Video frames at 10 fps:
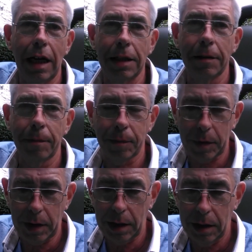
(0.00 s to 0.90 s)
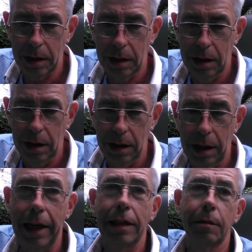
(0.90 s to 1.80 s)
done.
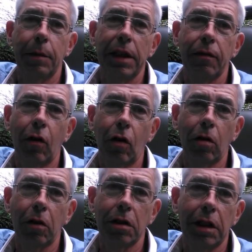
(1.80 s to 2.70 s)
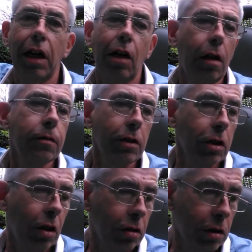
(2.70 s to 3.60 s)
And the before and the after
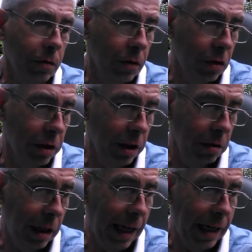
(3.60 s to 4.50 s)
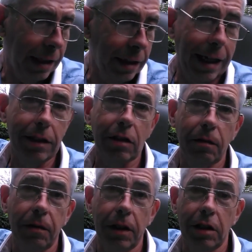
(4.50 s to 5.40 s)
shots for you. And
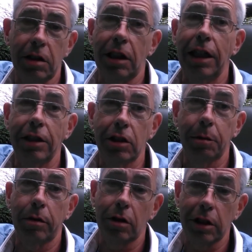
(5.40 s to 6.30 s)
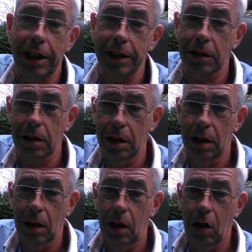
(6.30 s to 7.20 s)
that's the first stage of the project
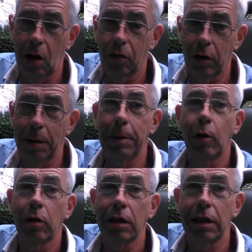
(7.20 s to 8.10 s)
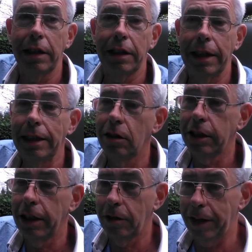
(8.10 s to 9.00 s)
of rebuilding the
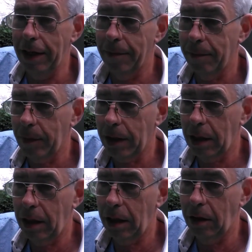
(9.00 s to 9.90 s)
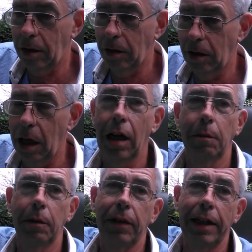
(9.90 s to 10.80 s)
interior. I
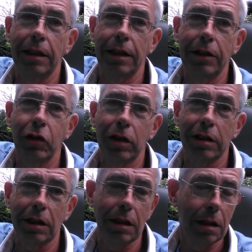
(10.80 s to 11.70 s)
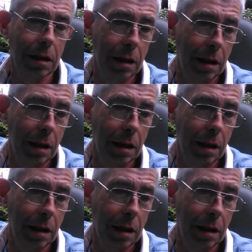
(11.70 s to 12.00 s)
hope you found it interesting.